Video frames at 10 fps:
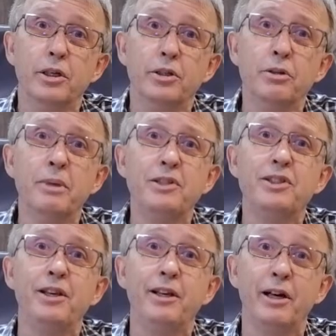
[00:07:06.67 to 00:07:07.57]
You may
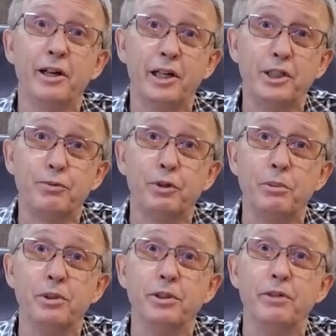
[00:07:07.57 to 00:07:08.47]
see ice
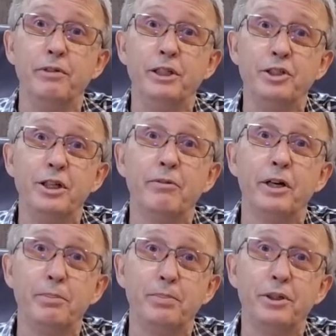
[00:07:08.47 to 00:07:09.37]
form on the windshield
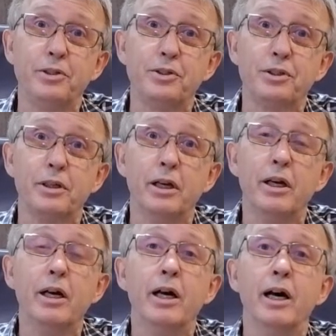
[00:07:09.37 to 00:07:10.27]
wipers,
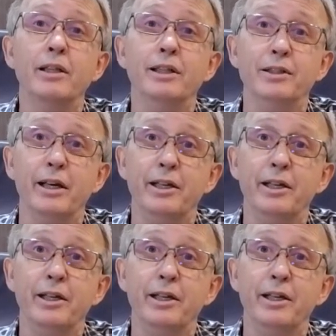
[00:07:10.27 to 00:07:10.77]
and in the